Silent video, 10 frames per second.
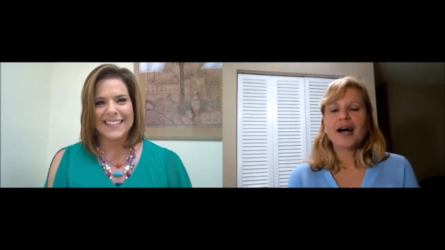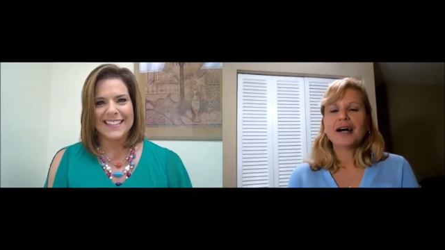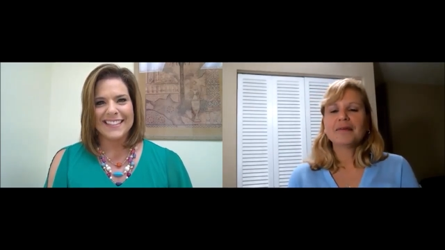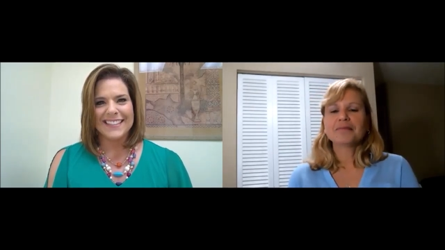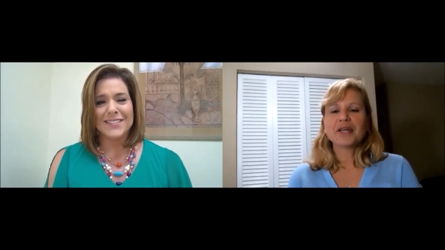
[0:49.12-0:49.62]

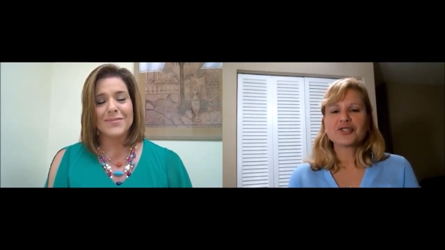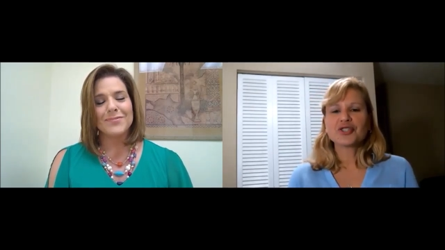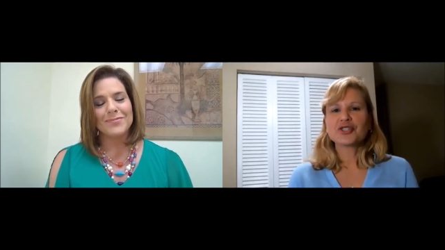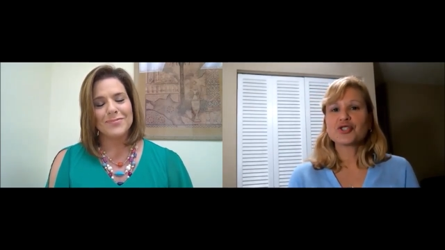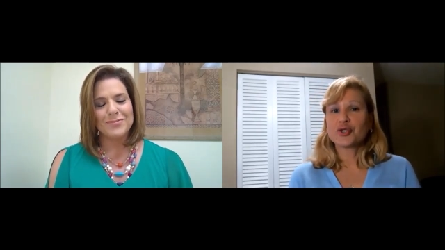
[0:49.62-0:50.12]
Speaker 1: um, that
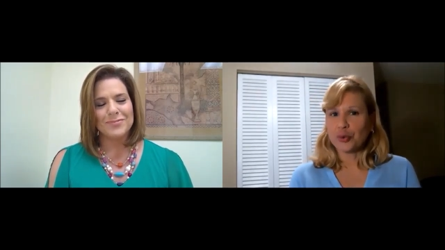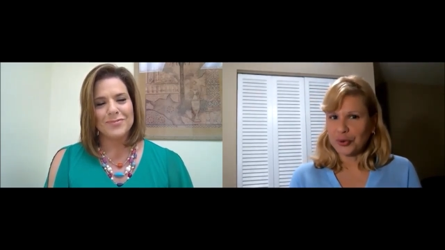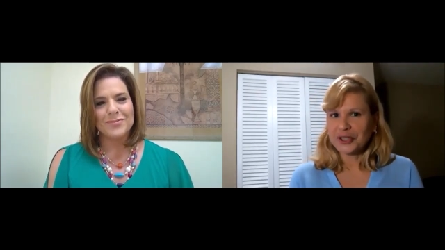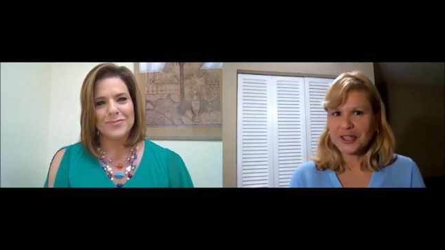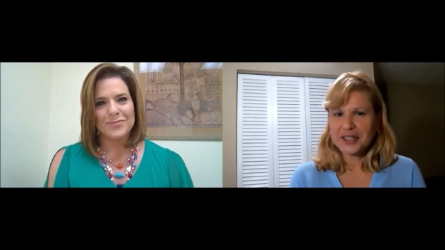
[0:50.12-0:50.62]
she's
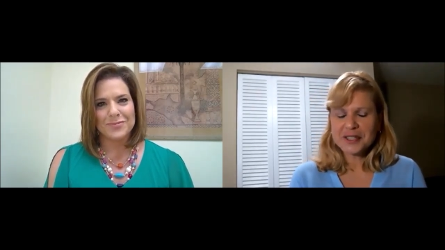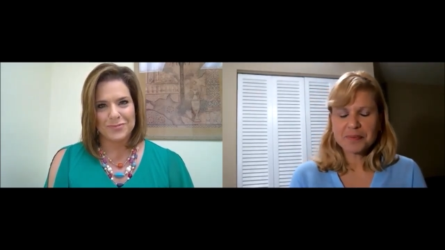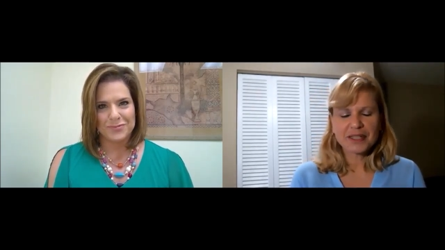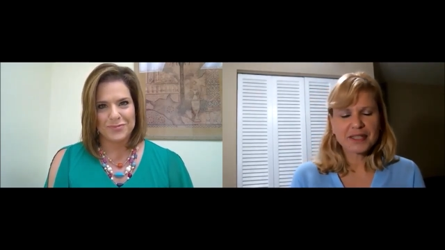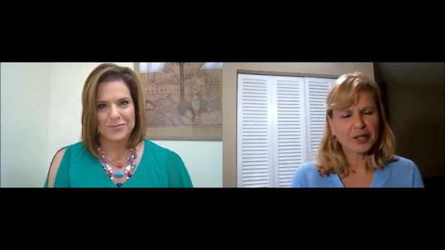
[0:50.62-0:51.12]
joining us
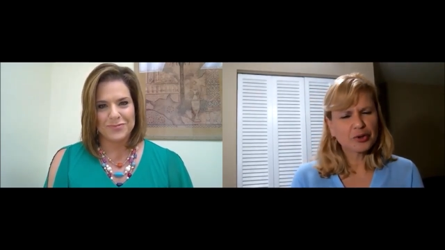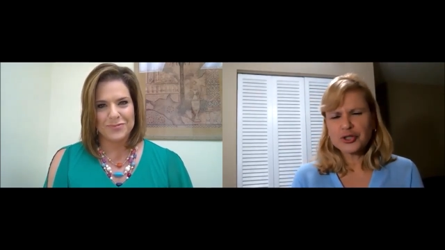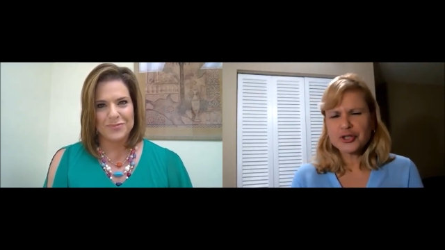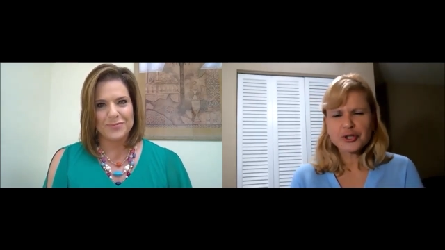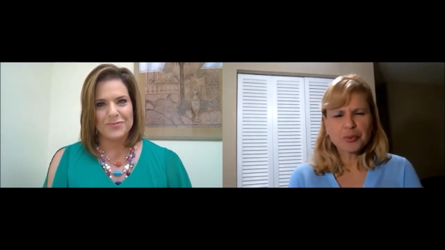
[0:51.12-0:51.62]
because I know
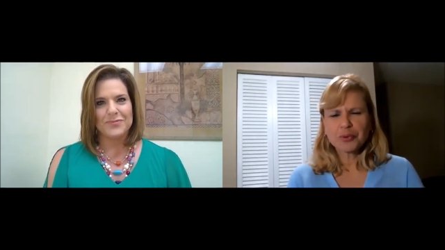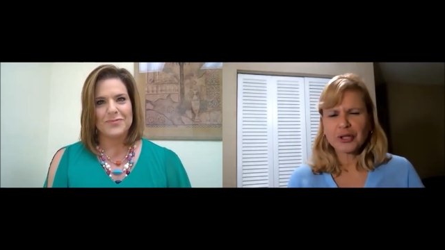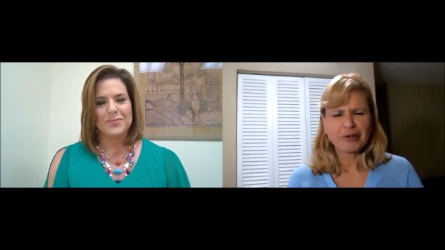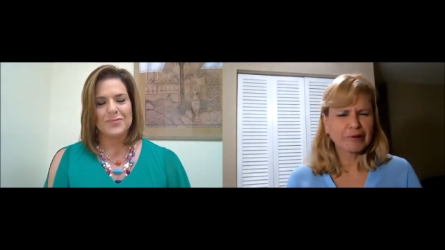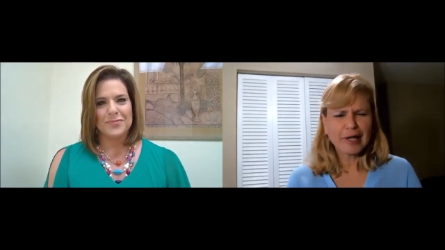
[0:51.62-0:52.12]
she's going to
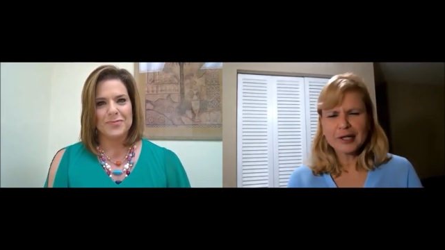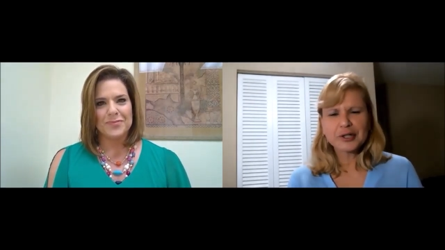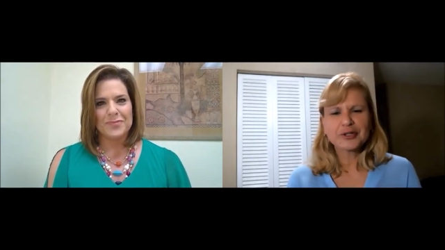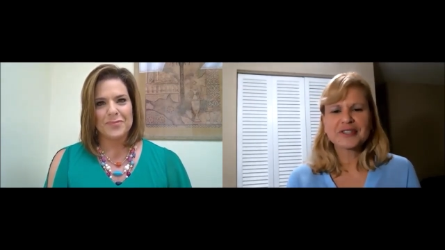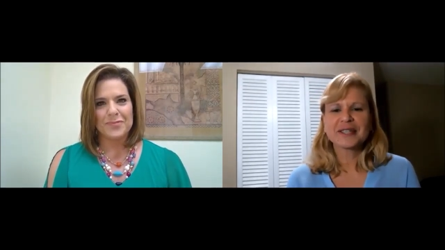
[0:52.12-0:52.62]
bring a lot
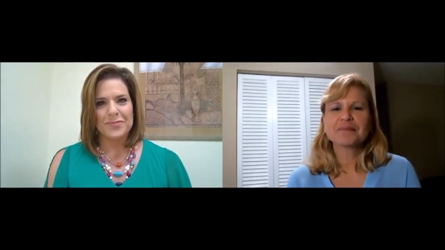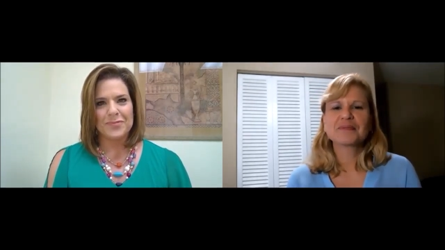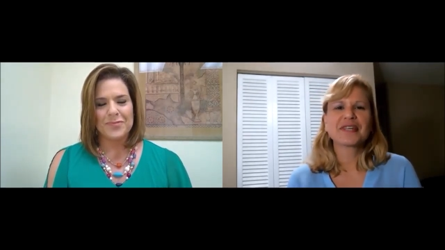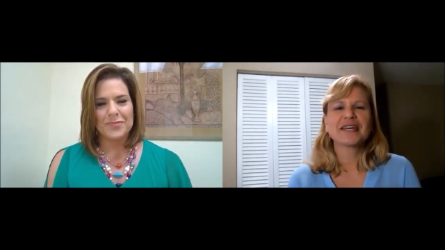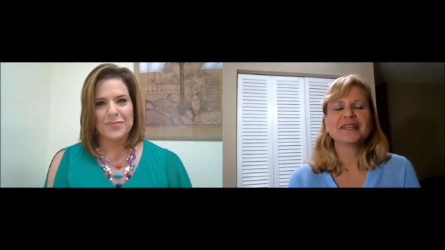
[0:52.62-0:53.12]
of good
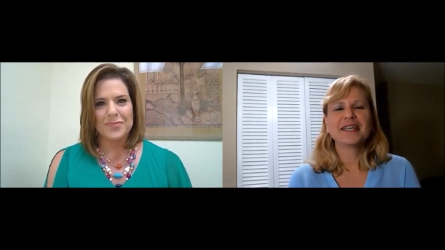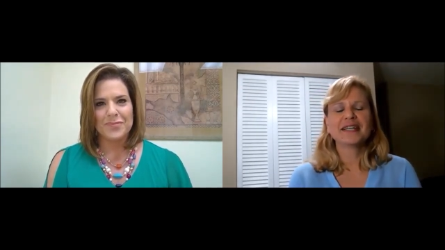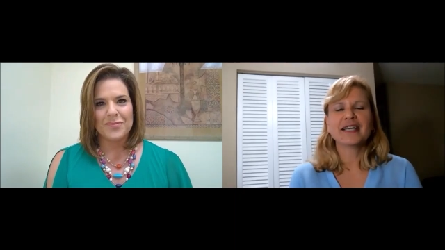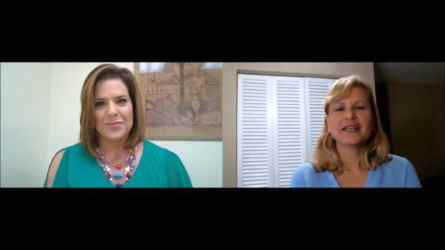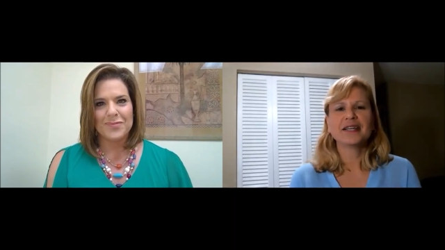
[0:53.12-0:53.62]
tips and,
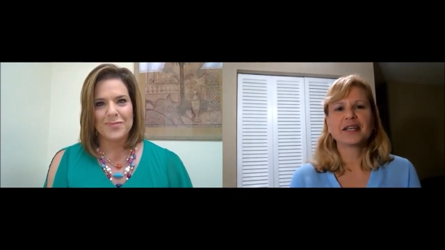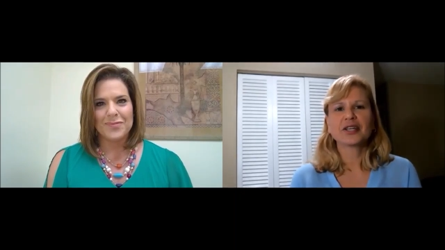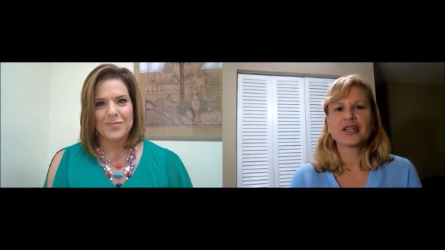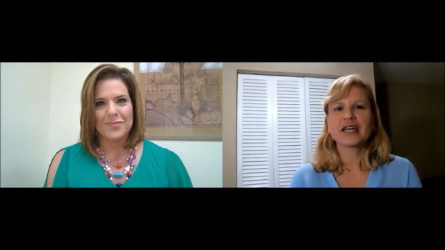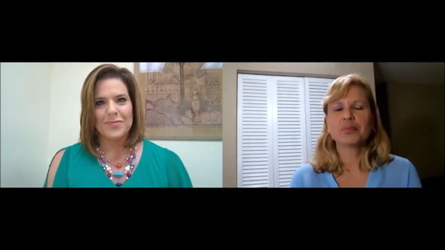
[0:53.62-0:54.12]
and, and, and
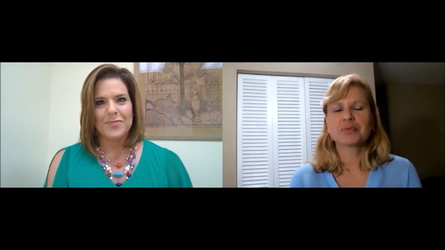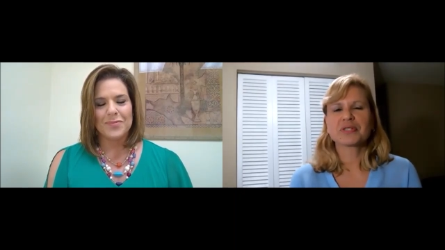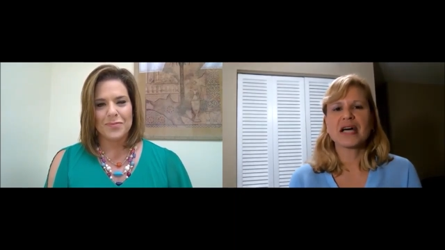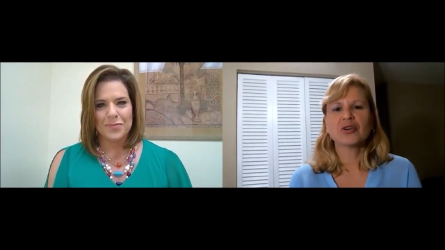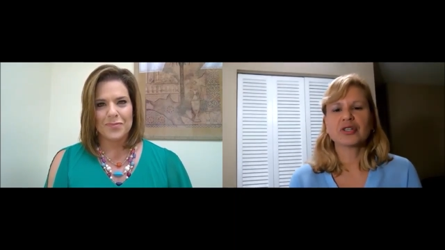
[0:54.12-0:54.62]
going to help
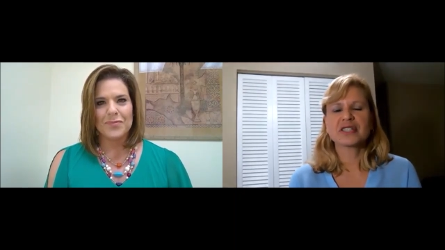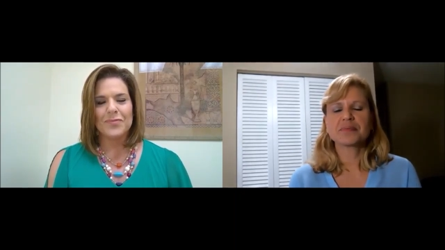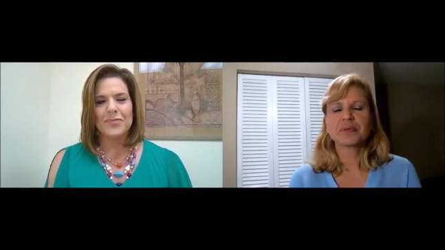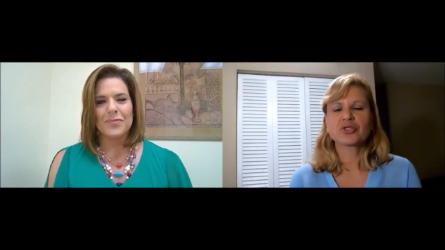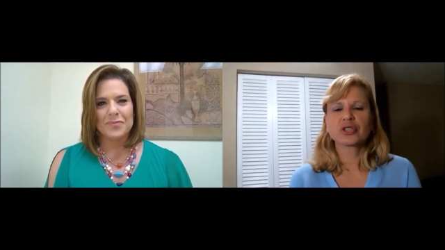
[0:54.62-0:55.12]
us out,
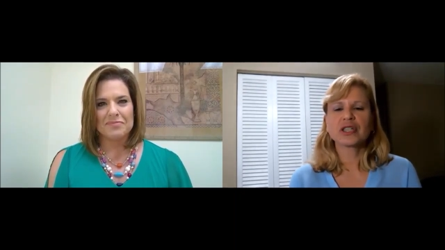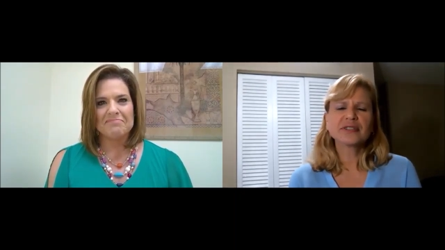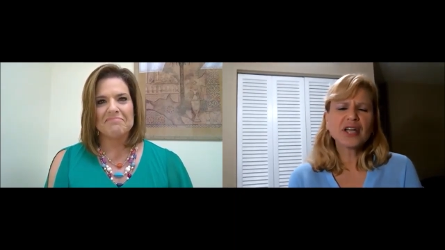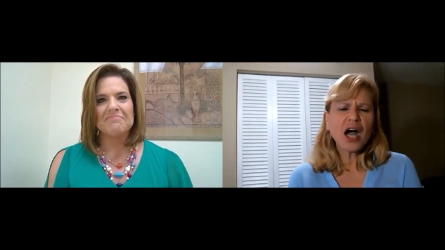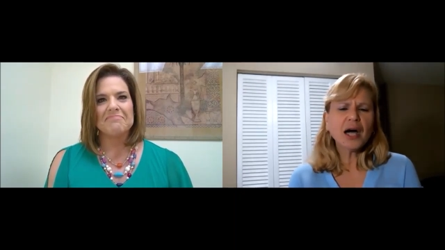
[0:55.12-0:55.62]
especially our
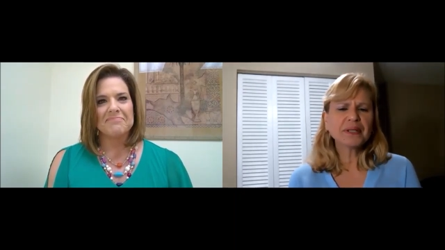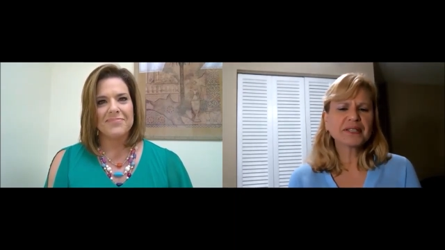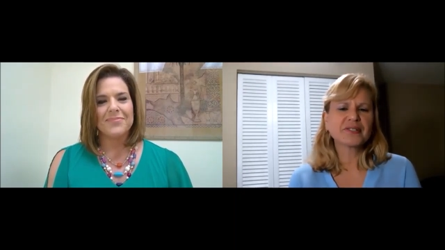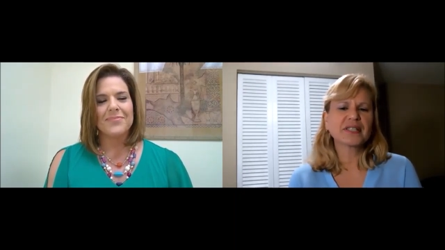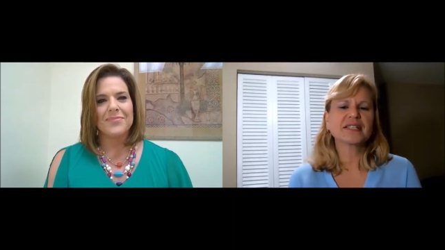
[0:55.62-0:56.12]
topic
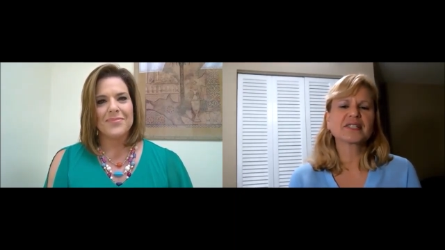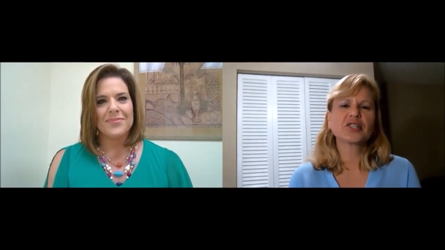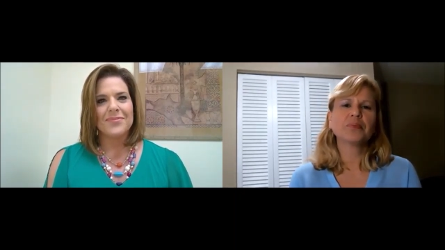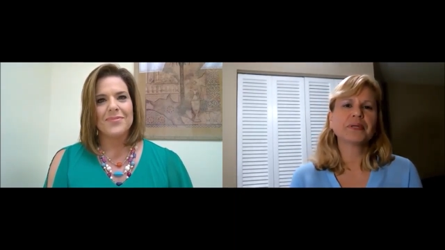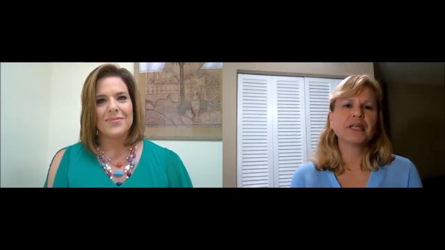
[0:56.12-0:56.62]
today is
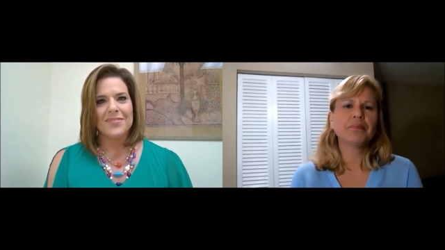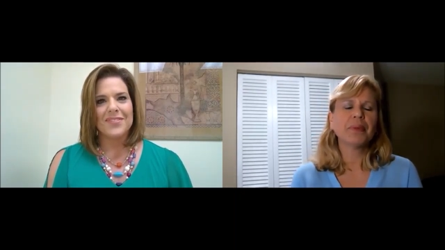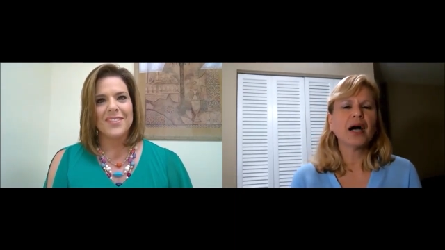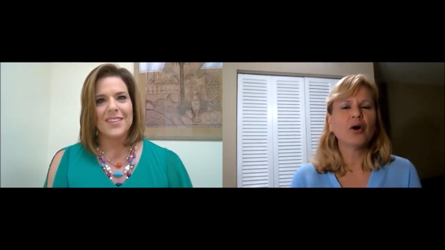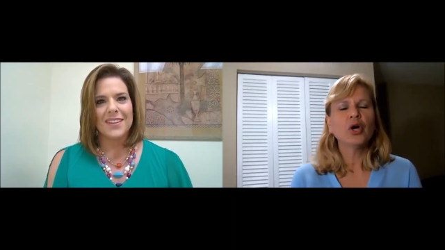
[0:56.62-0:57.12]
going to be
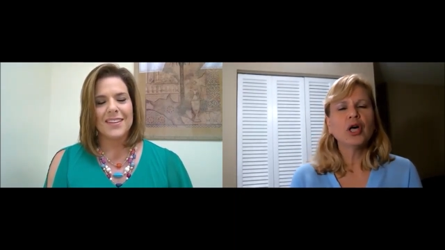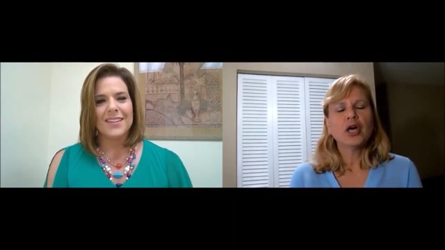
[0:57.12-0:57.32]
about